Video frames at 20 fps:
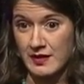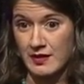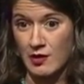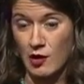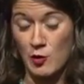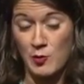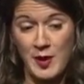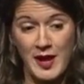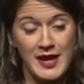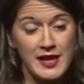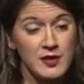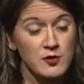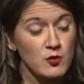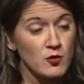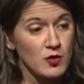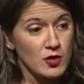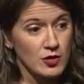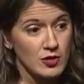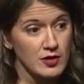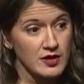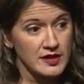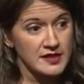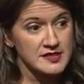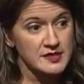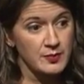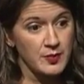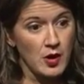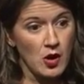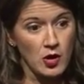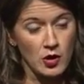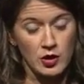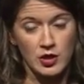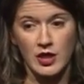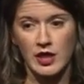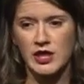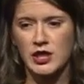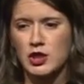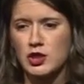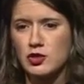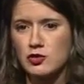Our paid work is a
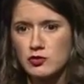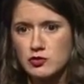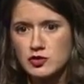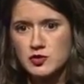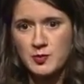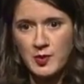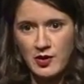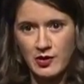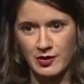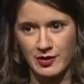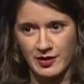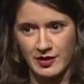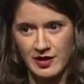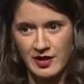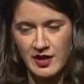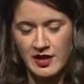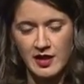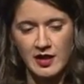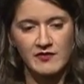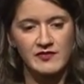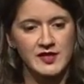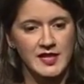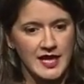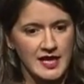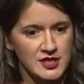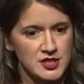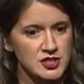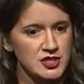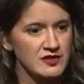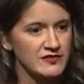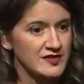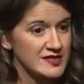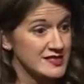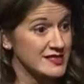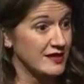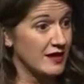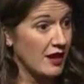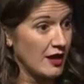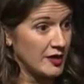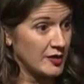huge part of the engine of this
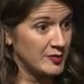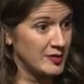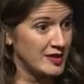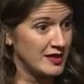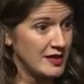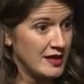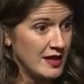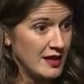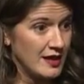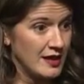economy,